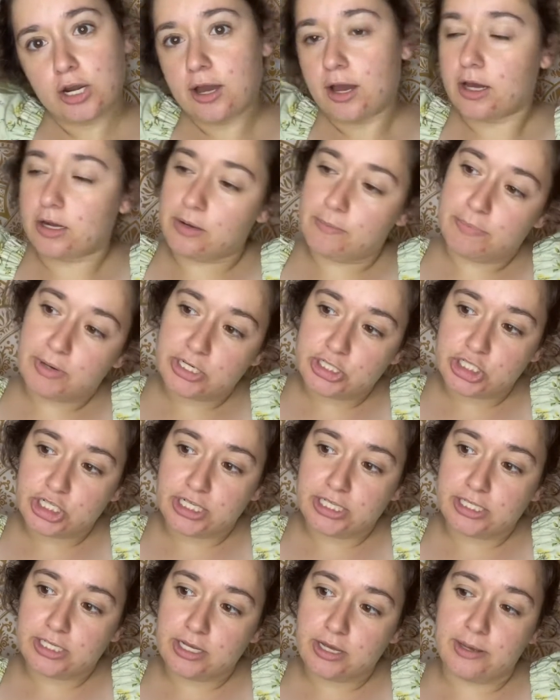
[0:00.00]
on a
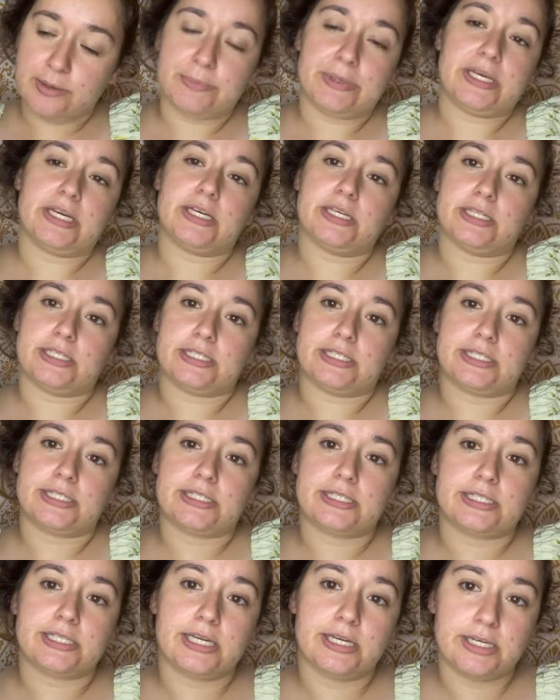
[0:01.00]
budget, because
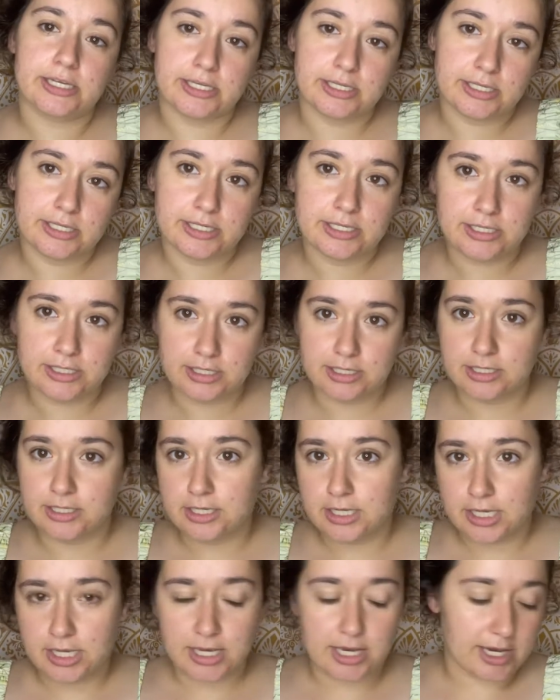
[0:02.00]

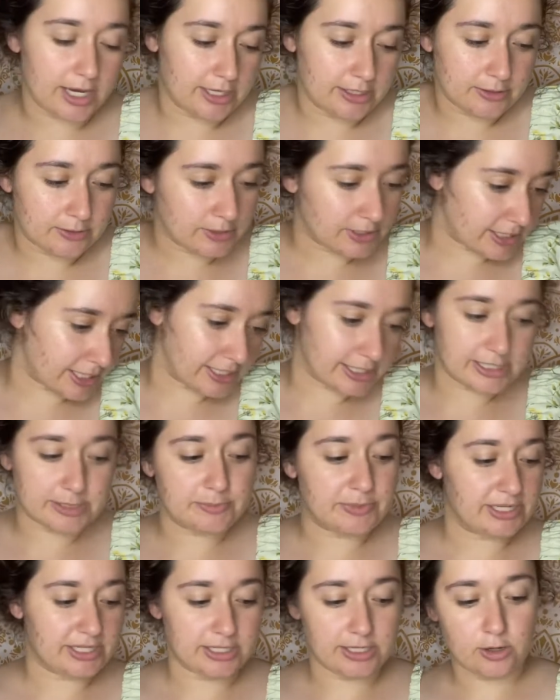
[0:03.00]
I don't like
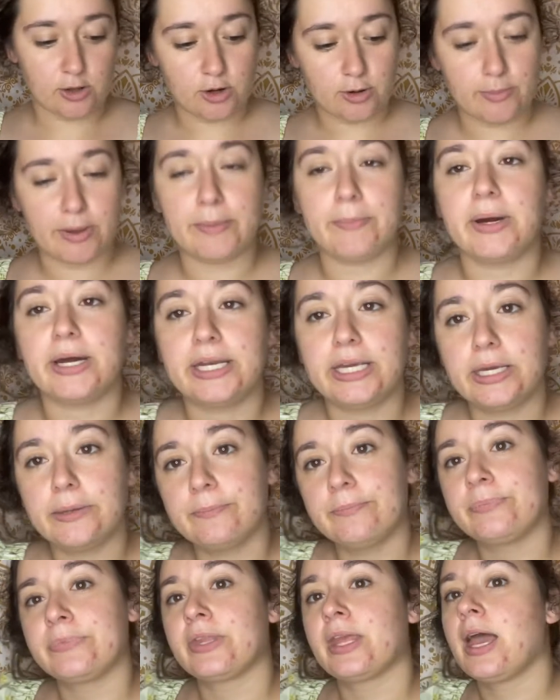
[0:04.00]
spending all my money,
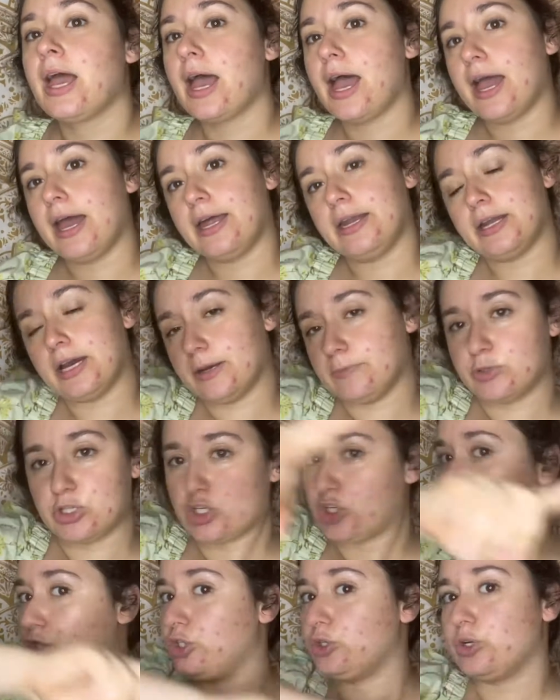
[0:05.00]
and I'm
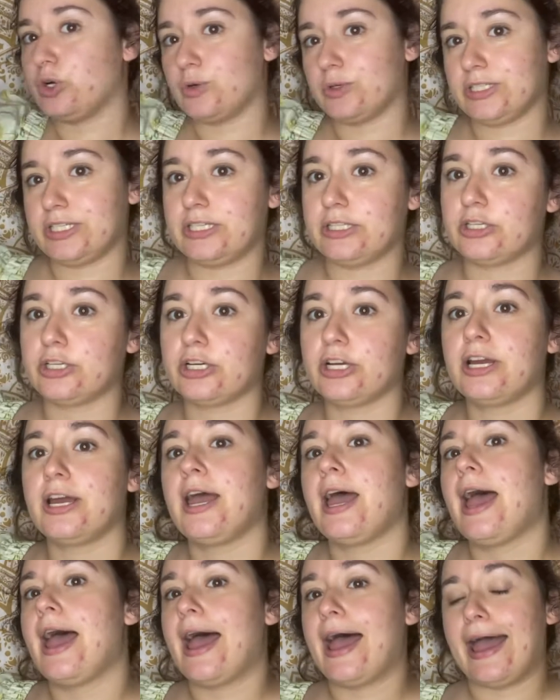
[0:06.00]
sure you don't either.
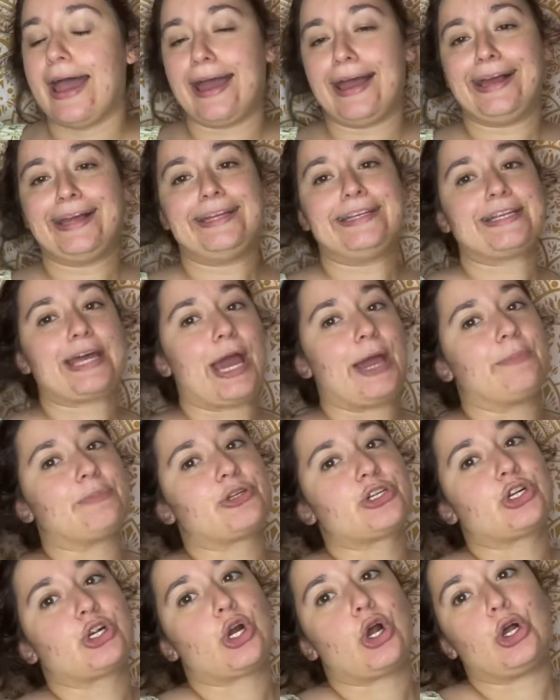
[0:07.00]
And I'm
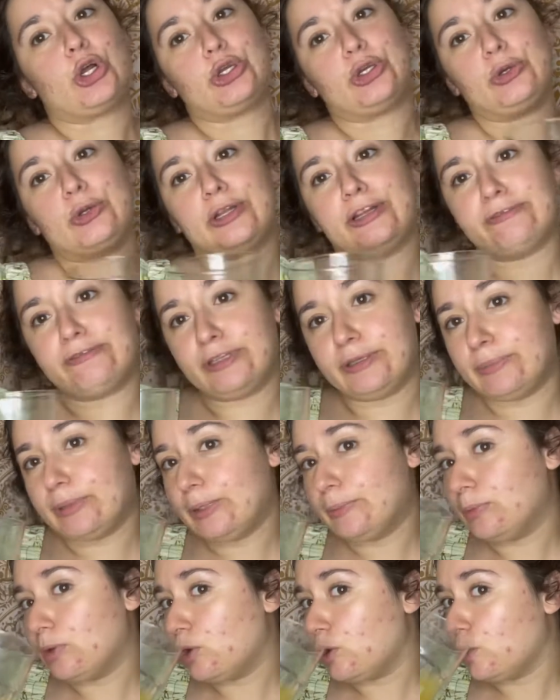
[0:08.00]
sure all you lovely
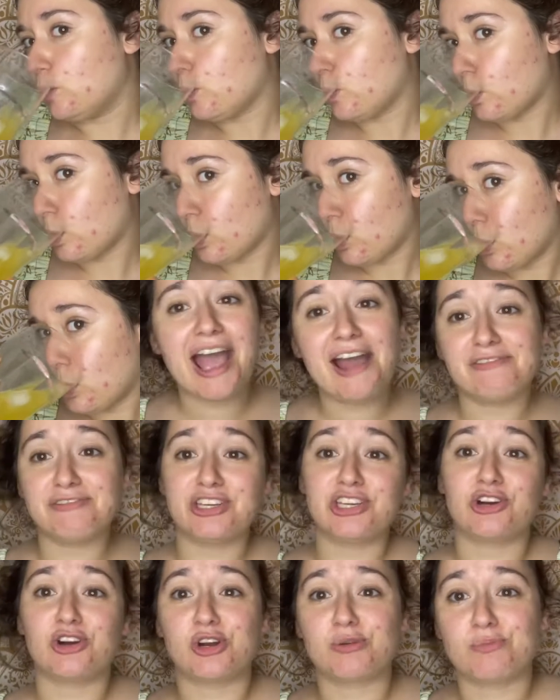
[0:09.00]
people have a
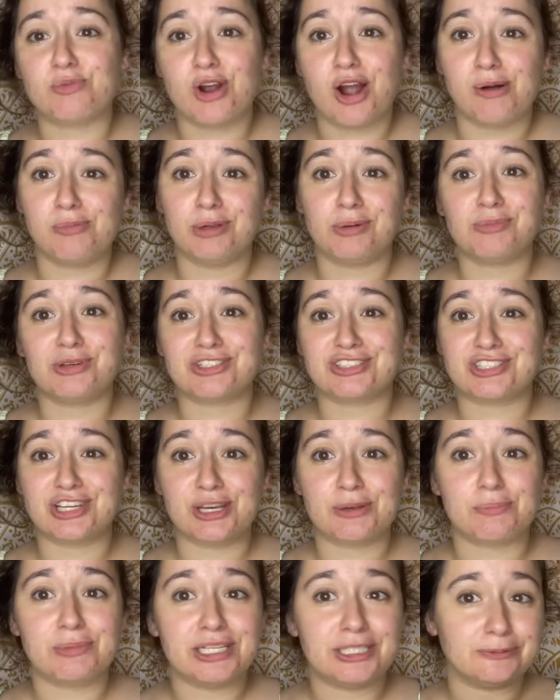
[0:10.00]
yarn problem just
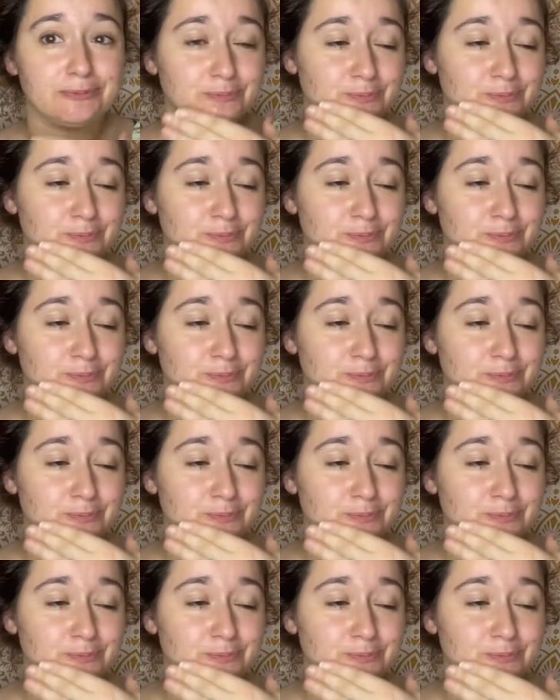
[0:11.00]
like me.